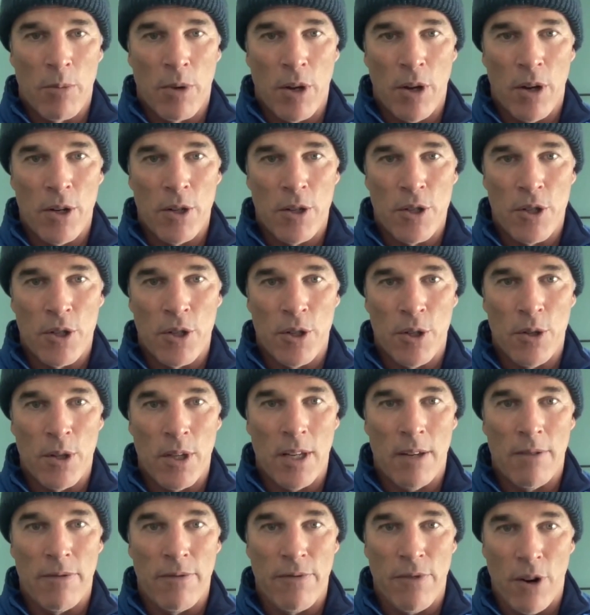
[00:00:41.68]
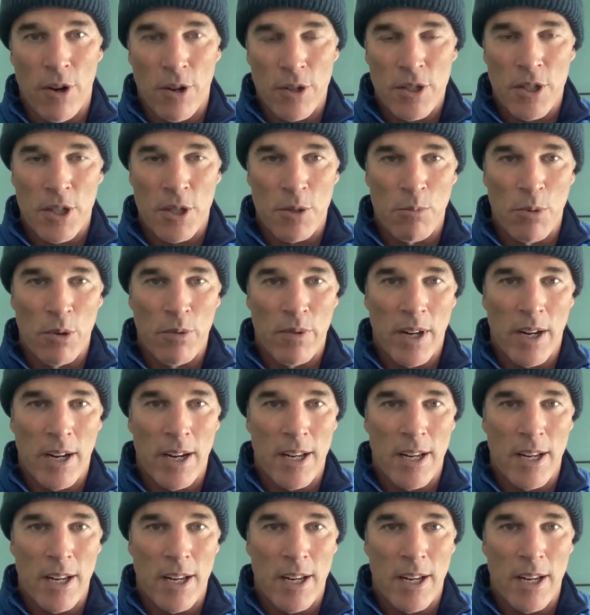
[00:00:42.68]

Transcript: I'm going to the fastest moving